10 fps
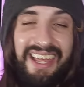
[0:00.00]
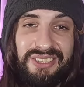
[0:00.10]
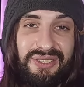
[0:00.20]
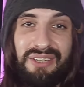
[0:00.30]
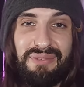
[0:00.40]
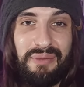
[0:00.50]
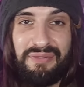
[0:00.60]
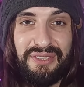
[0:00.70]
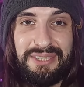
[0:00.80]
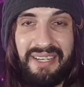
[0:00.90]
enjoyed it from the
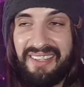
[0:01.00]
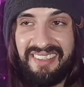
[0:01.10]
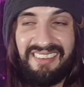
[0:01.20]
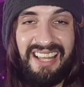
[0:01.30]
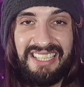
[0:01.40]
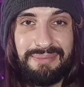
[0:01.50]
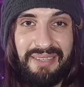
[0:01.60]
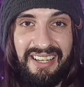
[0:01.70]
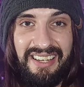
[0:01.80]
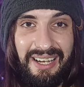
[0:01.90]
first minute to the last
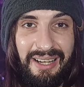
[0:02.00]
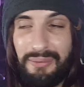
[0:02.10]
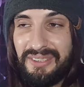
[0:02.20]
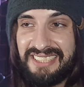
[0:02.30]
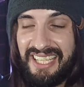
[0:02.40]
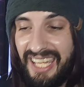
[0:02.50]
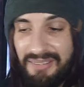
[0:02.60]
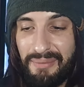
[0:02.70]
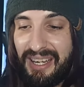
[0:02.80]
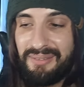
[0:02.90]
minute. I will say,
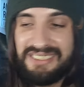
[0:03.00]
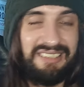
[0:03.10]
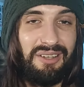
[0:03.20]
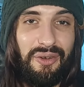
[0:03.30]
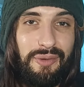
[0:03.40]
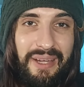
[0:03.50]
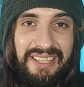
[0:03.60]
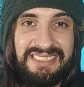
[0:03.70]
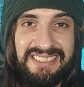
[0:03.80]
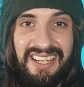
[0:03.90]
even when I was in the low
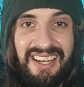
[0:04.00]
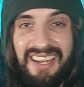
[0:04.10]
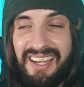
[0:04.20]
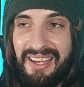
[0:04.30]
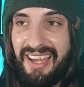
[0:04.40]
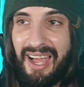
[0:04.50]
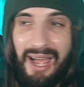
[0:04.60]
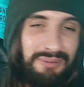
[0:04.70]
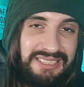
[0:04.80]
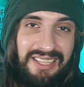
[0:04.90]
bits,
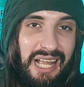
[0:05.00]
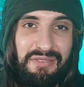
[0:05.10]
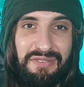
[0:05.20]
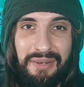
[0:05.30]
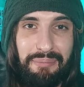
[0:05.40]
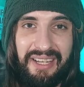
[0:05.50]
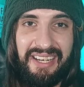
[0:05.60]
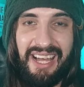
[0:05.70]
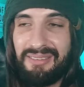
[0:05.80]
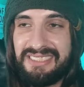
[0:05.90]
I was still having fun playing
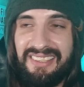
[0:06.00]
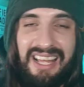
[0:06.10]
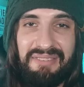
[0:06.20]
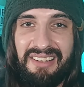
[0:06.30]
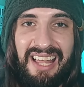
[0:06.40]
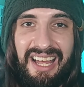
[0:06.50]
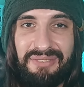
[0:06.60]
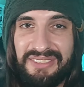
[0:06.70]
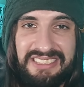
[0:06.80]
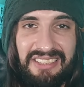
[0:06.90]
it, I was still having a
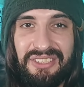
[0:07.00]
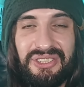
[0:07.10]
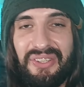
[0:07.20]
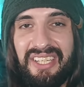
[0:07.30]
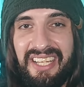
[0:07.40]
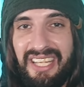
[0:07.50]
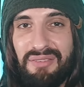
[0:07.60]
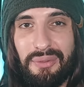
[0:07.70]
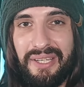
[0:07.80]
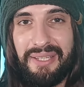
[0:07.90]
laugh, still enjoying it
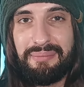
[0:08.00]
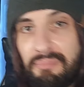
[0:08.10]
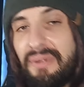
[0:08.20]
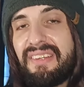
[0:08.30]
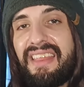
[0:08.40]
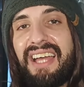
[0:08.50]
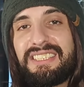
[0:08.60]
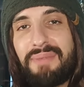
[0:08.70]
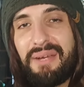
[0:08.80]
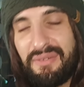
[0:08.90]
either way. But that
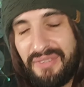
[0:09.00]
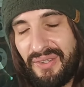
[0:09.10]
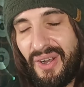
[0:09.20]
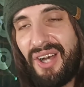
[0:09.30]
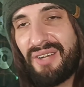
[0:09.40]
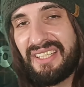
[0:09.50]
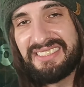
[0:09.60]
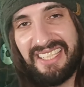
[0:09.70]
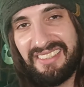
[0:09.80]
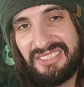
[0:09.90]
is my review of
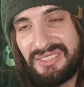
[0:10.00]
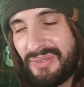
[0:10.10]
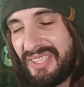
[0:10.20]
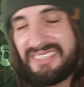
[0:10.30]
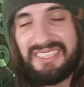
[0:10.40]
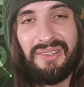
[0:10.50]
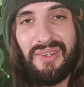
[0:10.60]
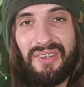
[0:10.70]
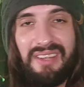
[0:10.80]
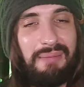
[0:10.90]
Zenless Zone
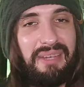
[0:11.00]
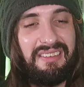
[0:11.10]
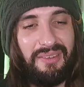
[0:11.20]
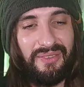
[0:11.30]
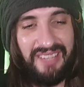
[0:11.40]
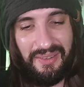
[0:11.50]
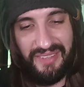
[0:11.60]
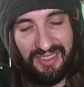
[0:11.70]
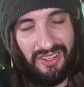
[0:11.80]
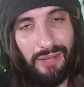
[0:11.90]
Zero. Let me know down
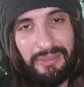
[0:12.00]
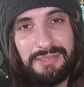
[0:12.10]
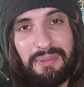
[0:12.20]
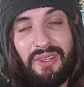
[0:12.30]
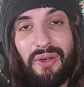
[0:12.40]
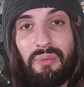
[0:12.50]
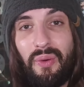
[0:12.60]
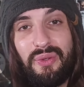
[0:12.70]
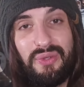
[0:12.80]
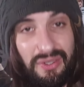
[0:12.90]
in the comments below
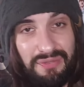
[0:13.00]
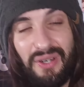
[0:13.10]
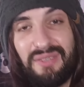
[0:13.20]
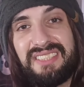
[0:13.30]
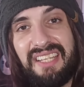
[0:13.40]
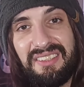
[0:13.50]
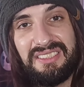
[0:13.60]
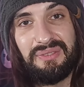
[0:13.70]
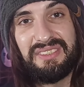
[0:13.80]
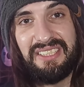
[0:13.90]
what you thought of Zenless
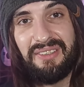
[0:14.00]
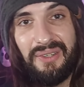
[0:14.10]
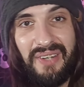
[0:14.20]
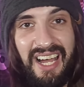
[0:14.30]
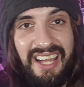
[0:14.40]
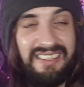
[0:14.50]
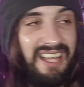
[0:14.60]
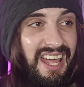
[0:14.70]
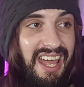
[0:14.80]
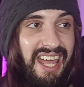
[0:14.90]
Zone Zero and
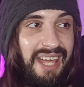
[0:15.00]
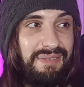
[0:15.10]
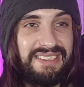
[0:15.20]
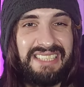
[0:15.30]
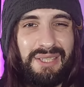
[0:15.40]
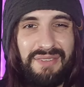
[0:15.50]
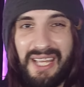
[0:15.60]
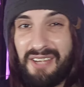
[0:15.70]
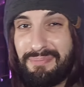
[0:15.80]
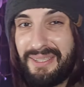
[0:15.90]
if there's anything
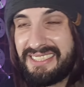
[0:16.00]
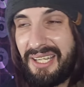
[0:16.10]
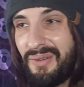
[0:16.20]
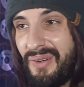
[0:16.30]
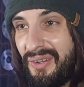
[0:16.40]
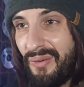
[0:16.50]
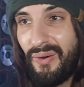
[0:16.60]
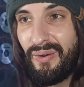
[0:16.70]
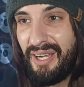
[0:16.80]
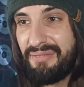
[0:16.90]
I've missed out on
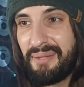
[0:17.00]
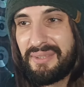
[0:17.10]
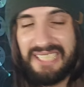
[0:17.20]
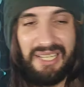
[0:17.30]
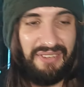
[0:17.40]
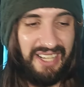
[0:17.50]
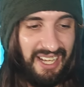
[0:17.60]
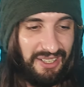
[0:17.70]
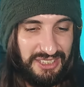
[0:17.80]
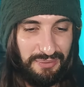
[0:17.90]
or if there was anything
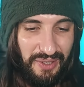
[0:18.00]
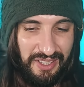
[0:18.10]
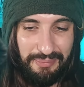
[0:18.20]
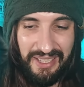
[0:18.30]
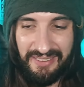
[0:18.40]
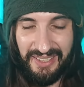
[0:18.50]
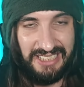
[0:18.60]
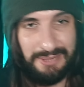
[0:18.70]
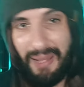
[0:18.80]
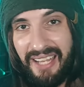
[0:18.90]
else you wanted me to
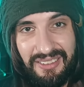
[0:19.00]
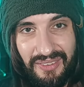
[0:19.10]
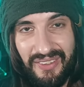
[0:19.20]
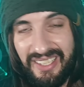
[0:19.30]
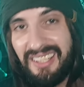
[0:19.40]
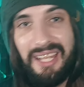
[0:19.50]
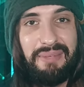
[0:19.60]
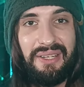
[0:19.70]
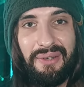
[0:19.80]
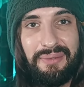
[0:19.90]
expand on, let
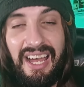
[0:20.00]
me know.